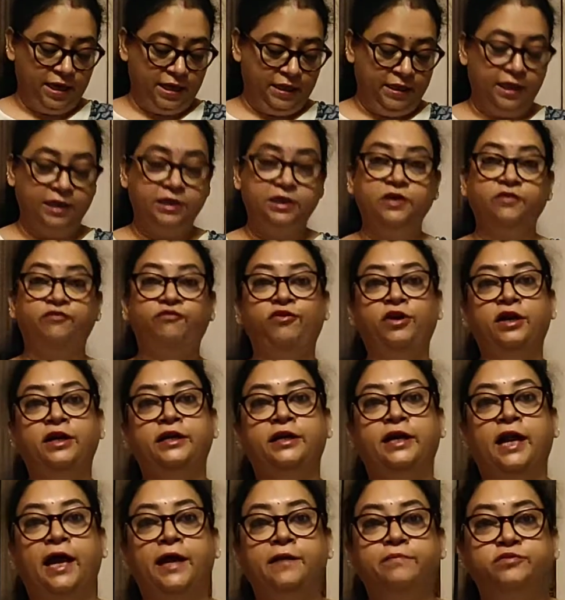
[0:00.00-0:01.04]
and you have to
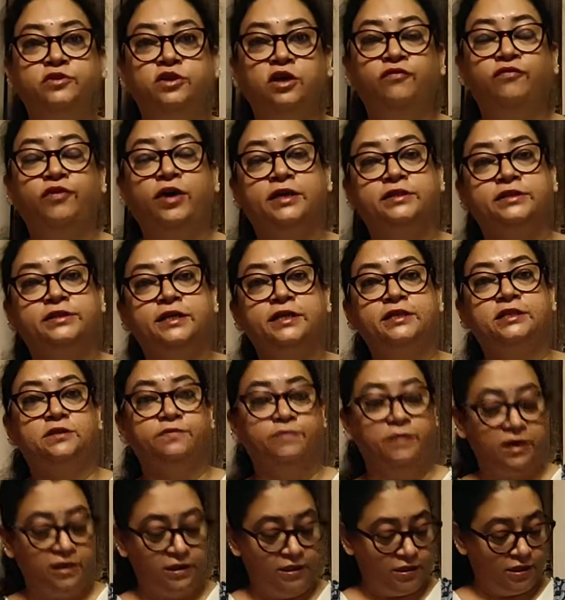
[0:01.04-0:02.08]
choose those options.
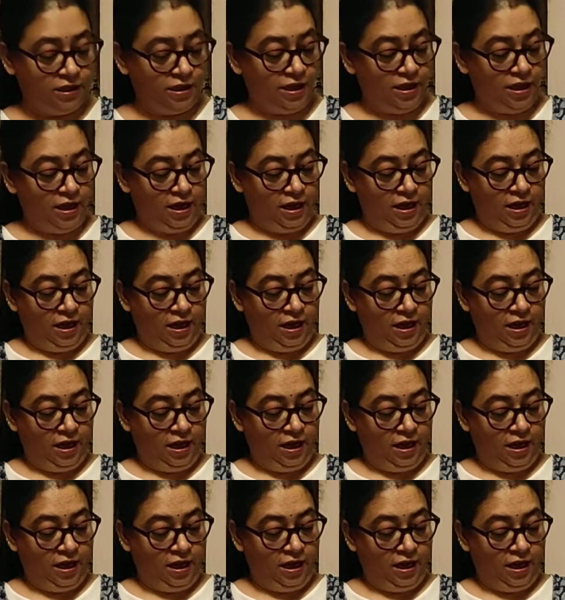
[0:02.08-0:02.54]
This